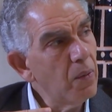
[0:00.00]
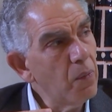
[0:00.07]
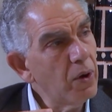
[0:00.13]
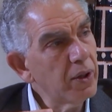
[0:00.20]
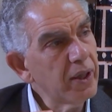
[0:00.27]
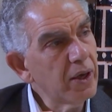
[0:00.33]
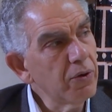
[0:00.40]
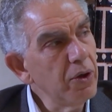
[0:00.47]

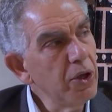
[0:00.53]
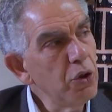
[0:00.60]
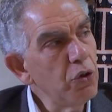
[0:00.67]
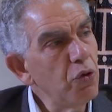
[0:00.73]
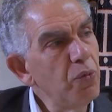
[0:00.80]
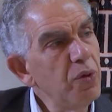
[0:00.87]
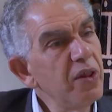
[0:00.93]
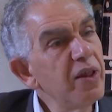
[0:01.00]
what are going
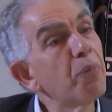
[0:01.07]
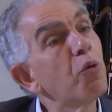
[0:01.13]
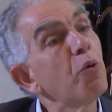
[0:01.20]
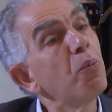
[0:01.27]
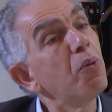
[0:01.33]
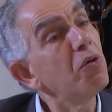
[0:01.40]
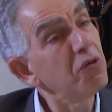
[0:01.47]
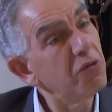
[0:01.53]
to be the
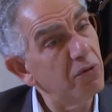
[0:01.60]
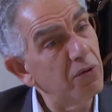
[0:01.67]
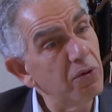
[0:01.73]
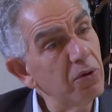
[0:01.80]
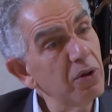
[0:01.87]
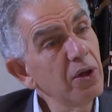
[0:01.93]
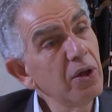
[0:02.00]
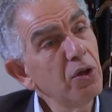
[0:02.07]
proposal